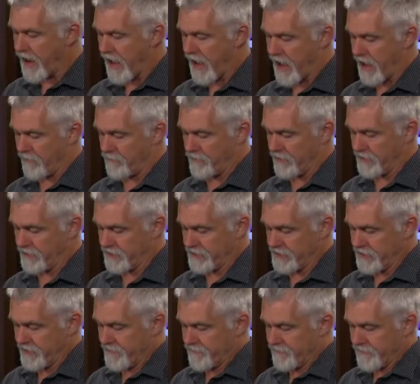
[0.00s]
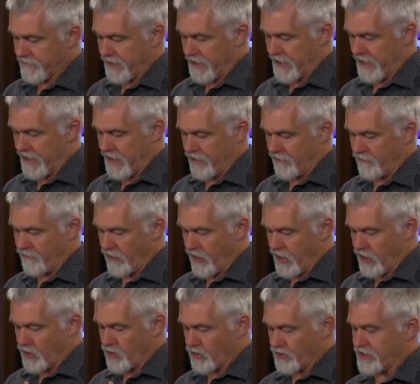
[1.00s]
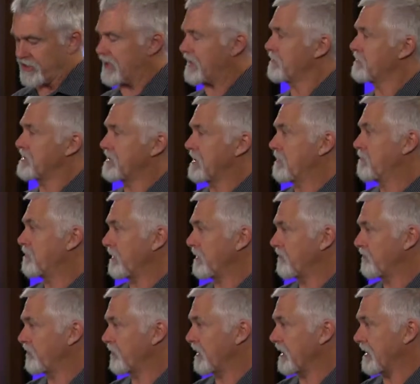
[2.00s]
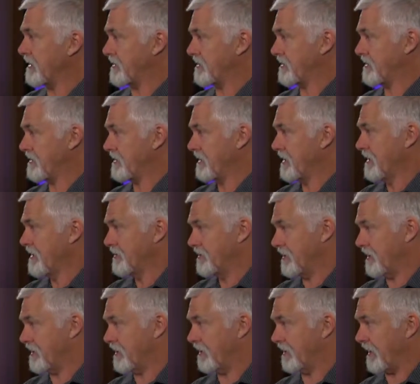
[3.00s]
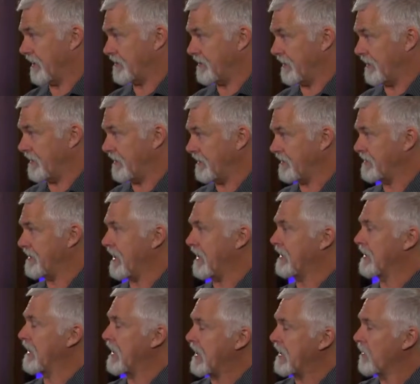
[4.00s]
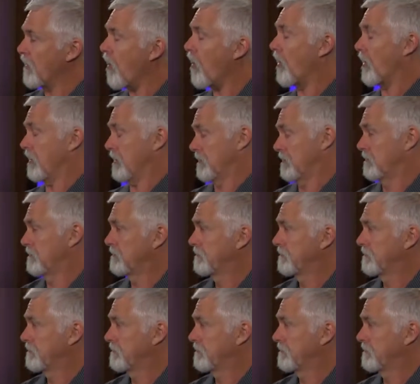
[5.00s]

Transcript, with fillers: happens if your team simply forgets to collect any data at all?